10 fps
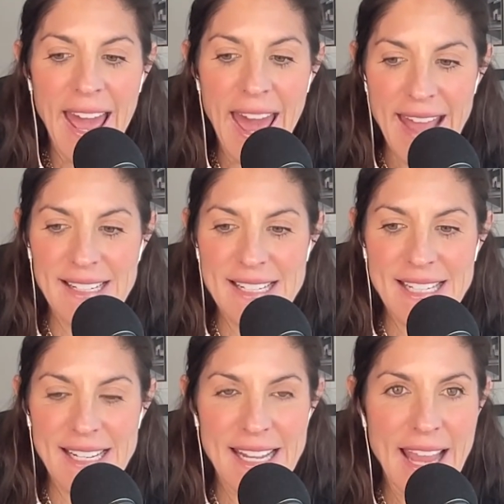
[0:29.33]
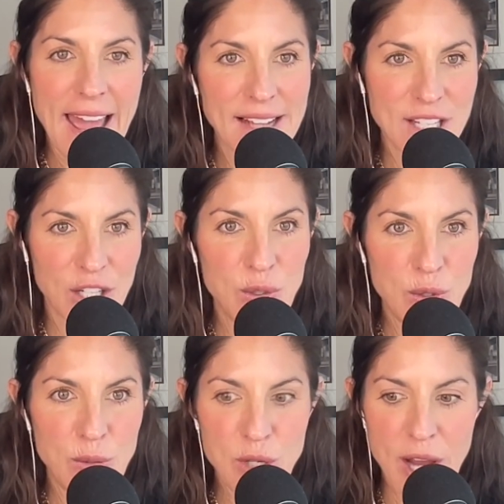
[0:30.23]
And he has a
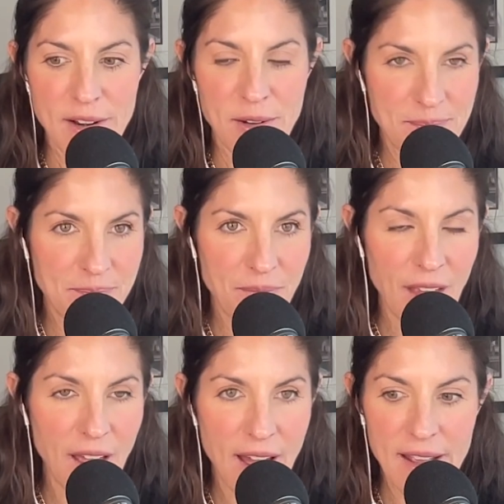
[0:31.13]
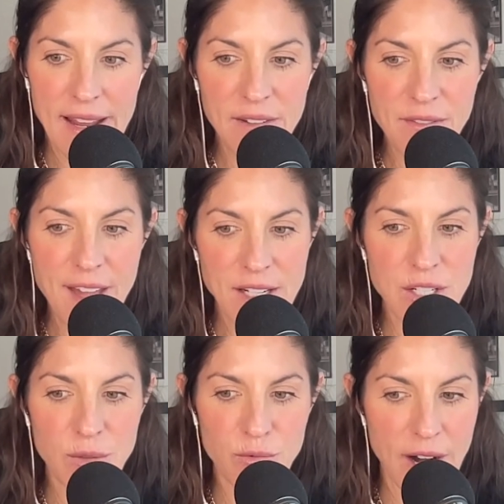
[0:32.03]
YouTube channel.
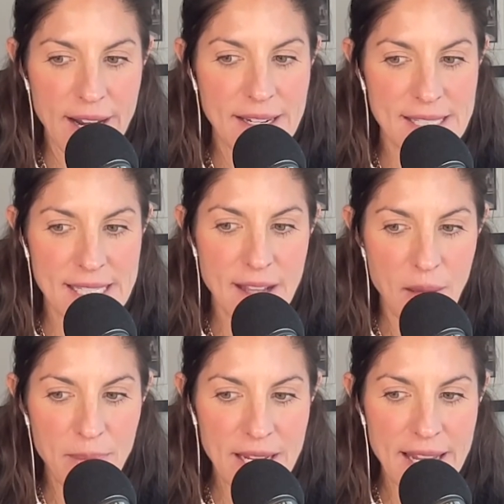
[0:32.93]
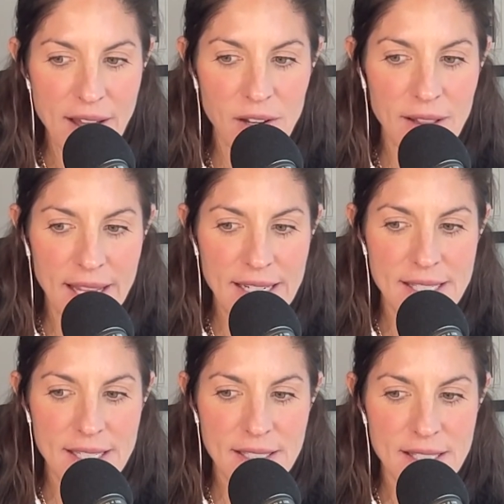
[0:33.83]
inventRight is his company, how to
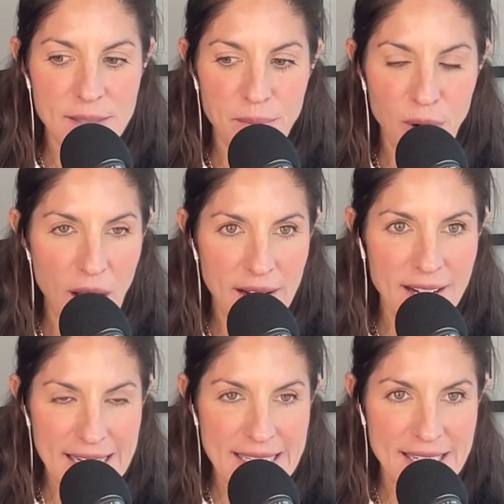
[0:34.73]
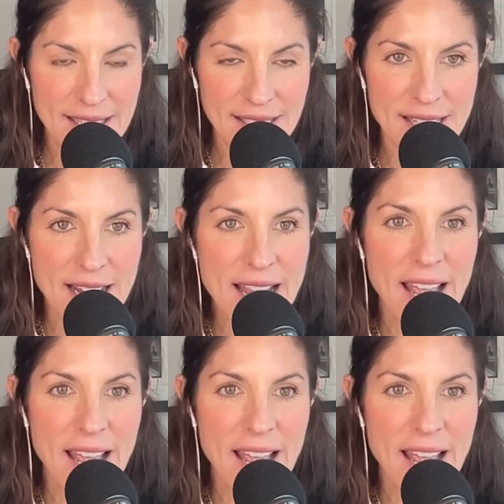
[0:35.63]
license product ideas.